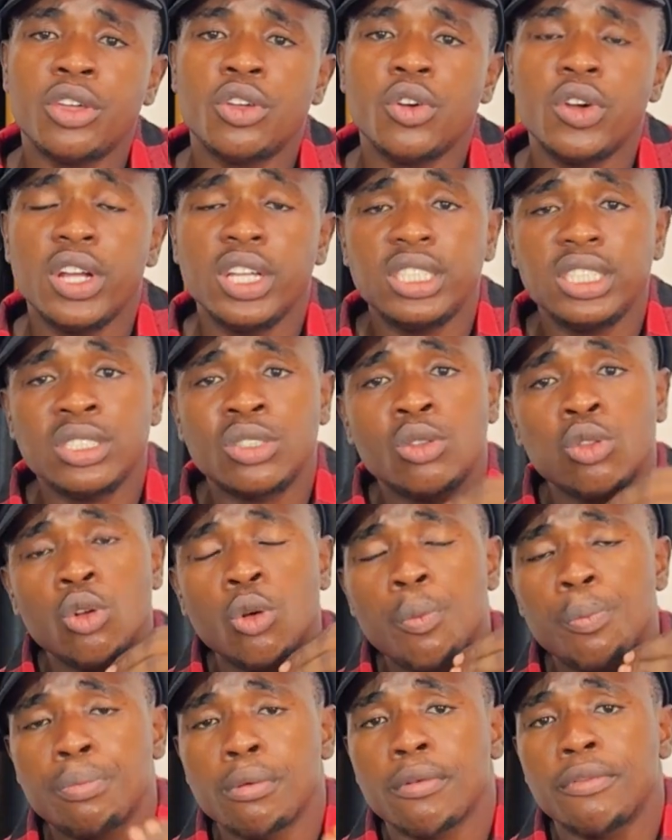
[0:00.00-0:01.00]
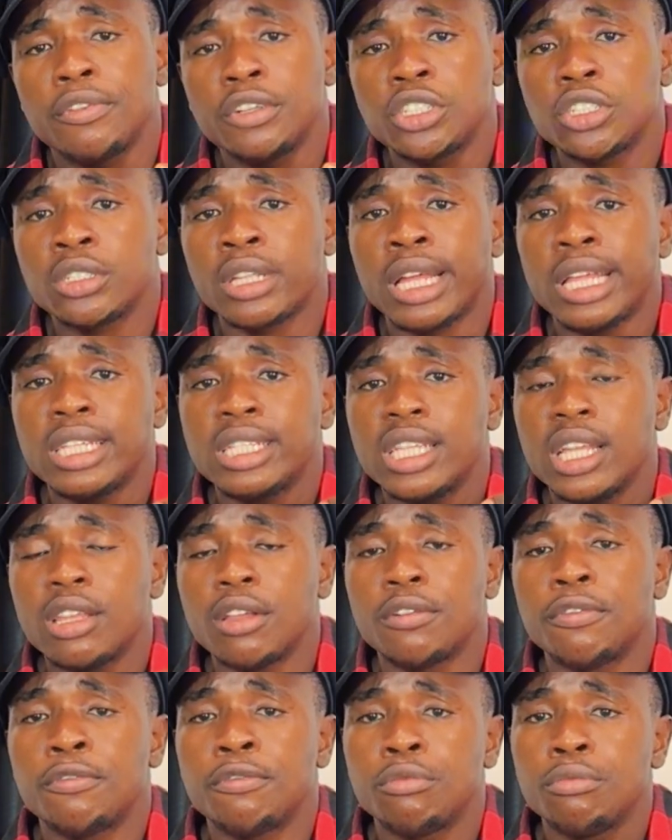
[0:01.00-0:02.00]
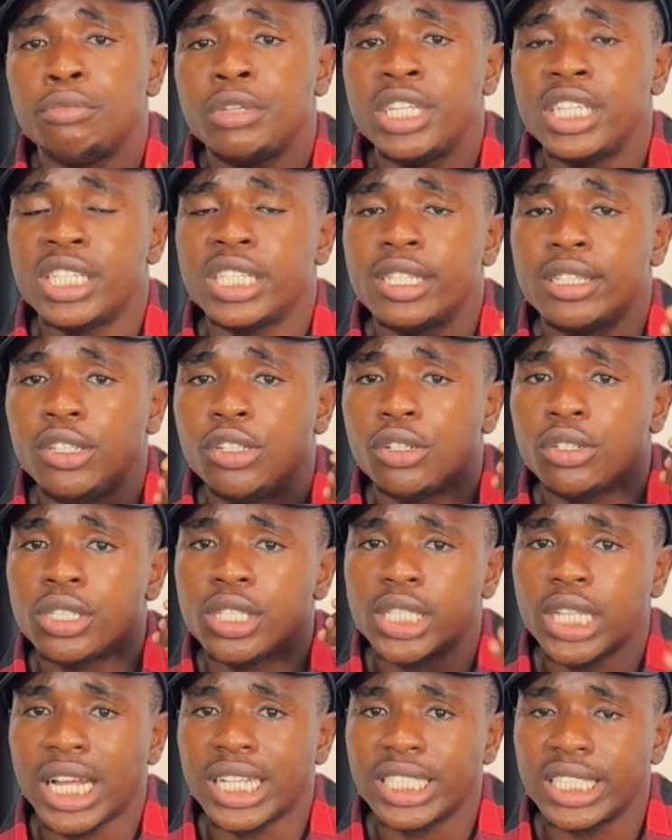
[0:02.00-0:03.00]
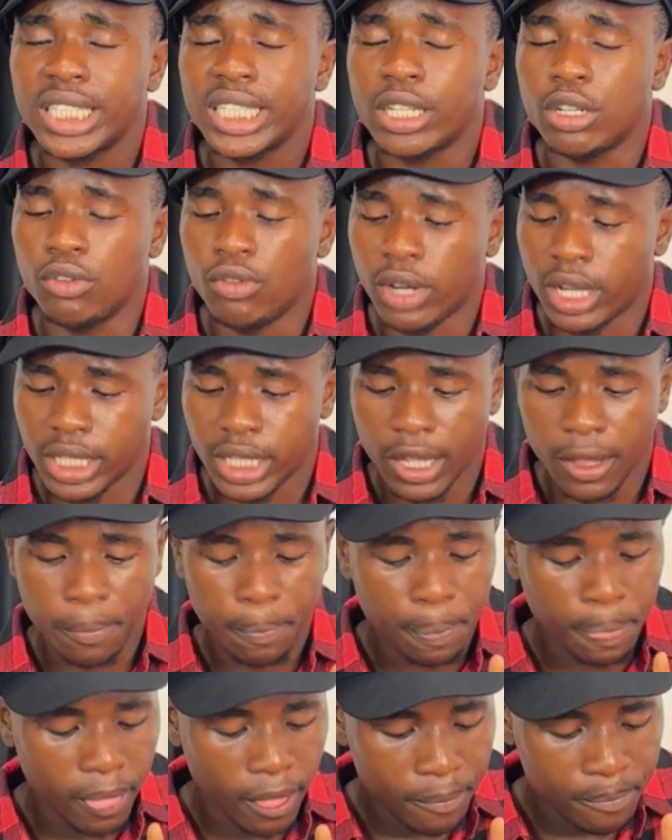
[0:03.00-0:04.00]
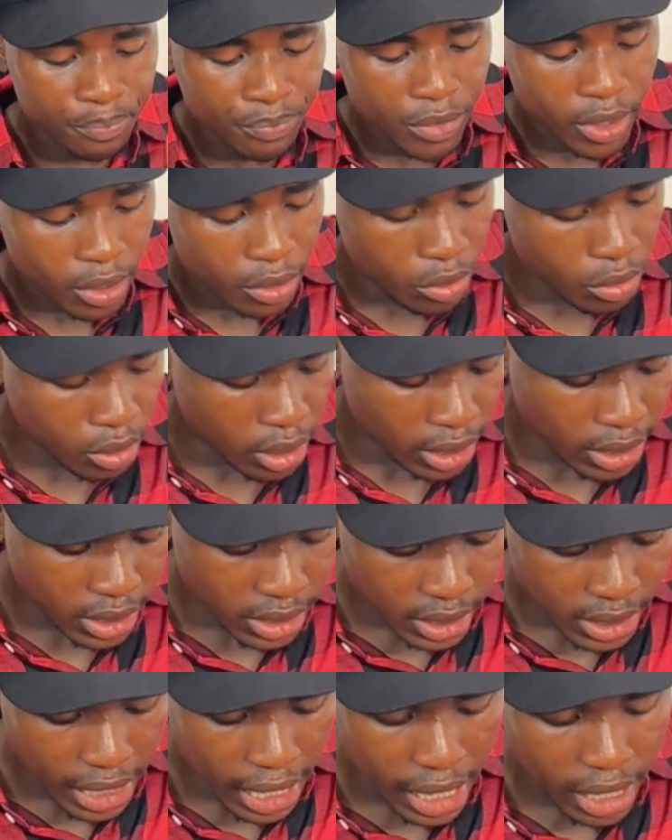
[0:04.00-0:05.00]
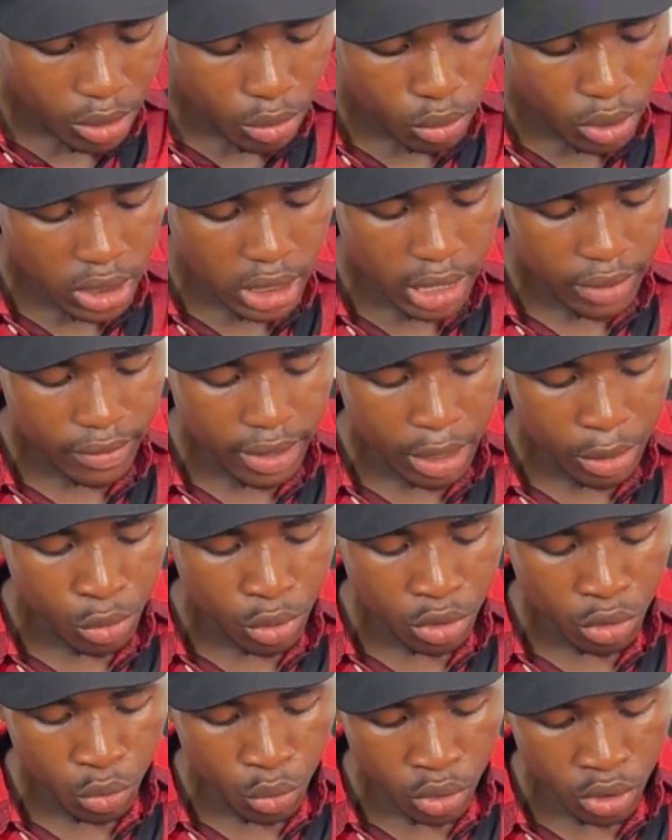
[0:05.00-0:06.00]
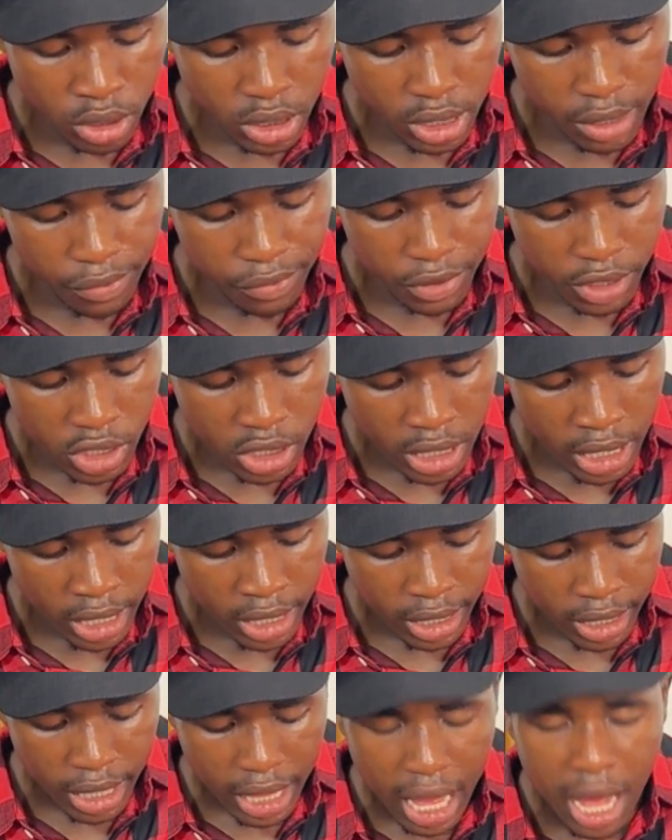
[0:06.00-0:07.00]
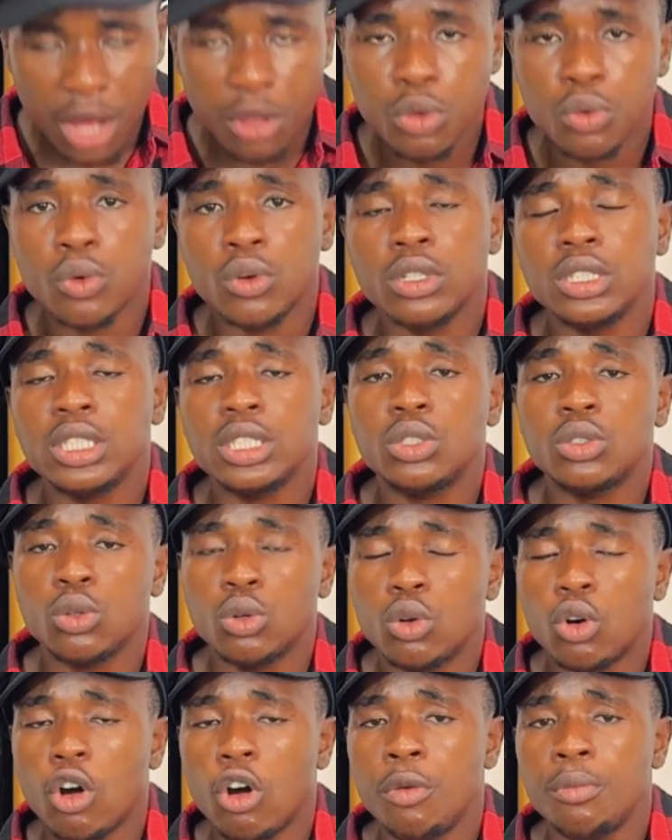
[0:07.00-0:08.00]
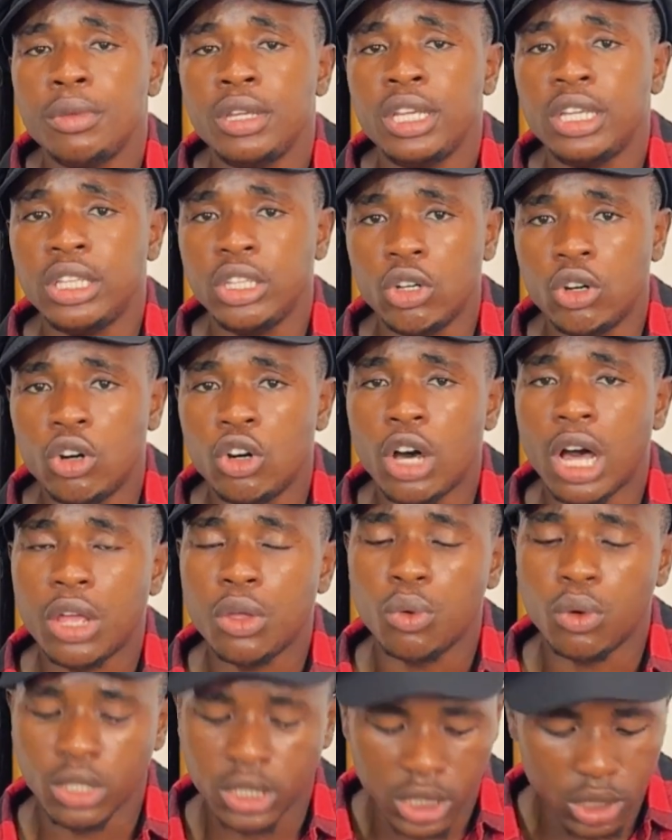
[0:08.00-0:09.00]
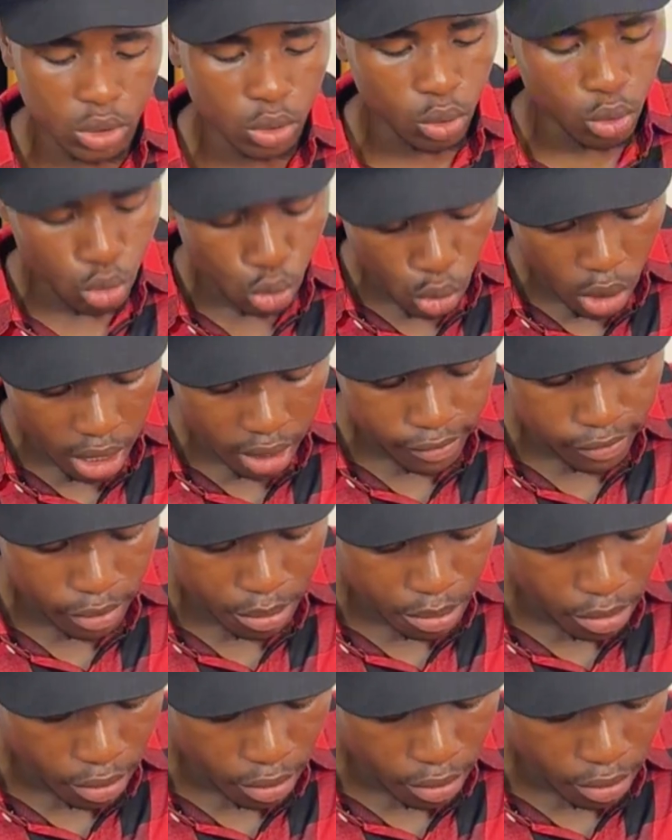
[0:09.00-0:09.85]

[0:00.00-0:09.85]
edit look professional instead of being just static over there. You can decide whichever one you want, if it's how you want it to come in or how you want it to go out from